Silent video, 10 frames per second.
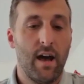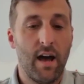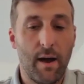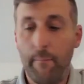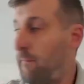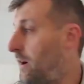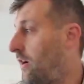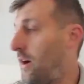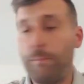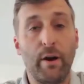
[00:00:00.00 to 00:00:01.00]
Um,
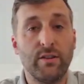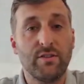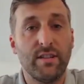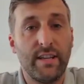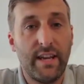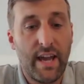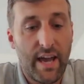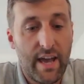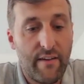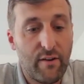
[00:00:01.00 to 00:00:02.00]
I personally
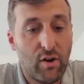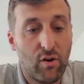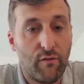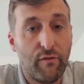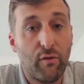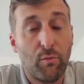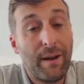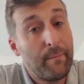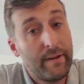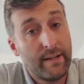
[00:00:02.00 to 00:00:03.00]
have gone for
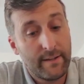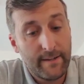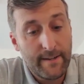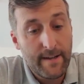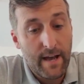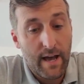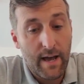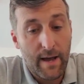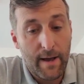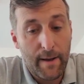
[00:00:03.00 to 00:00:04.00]
Blackbeard.
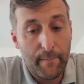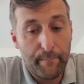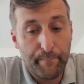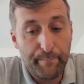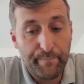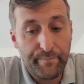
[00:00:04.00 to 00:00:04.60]
Um,